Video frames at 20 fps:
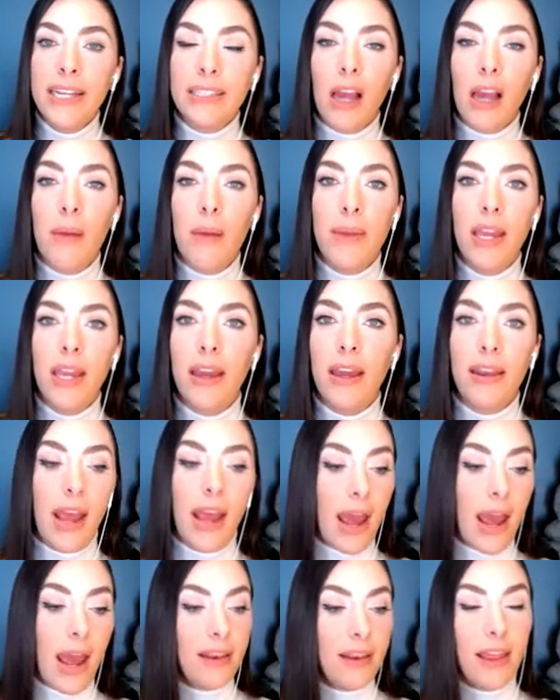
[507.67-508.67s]
come in
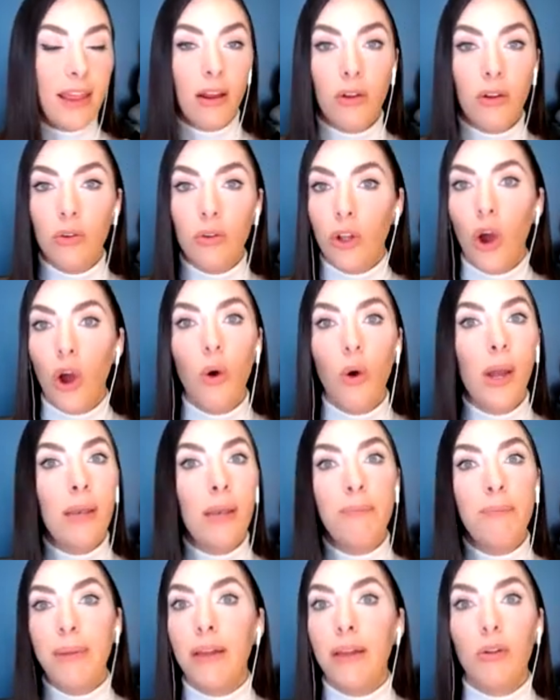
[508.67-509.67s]
and they'll go and
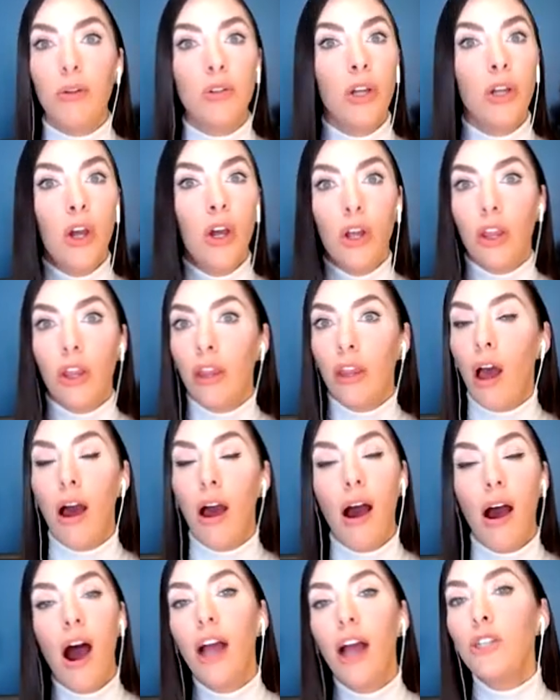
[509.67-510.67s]
build a
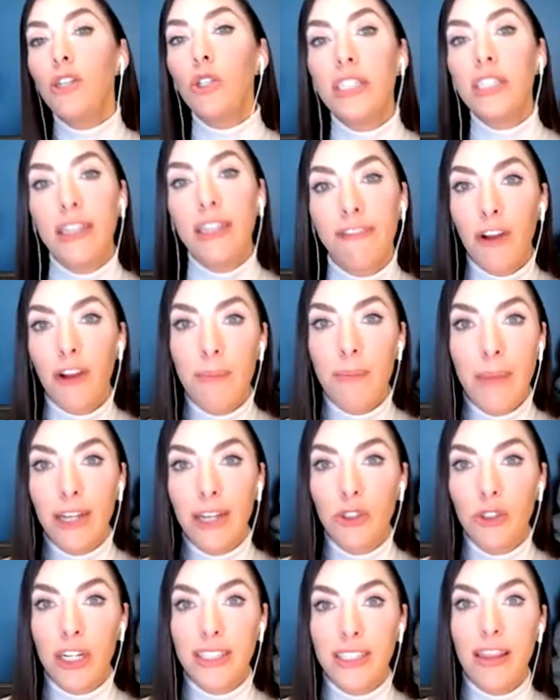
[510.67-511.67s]
hundred different
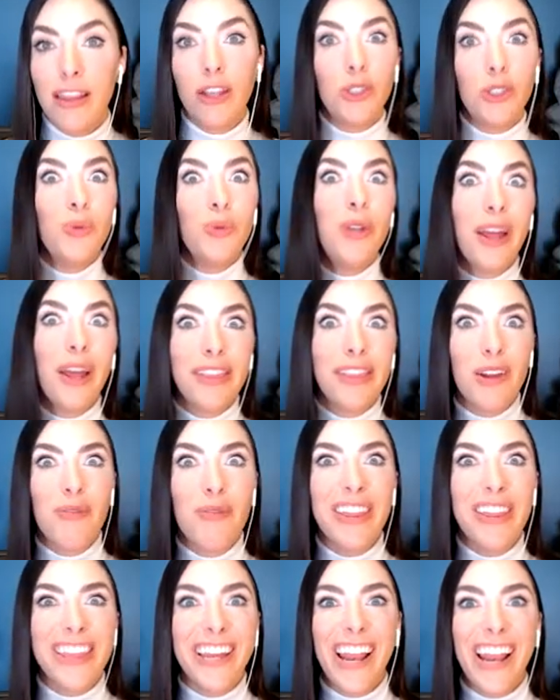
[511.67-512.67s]
metrics and then do nothing
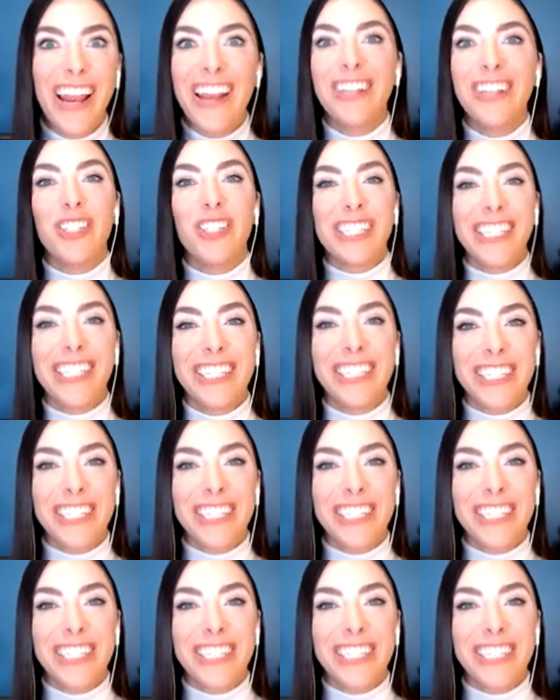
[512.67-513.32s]
with it, and it just sits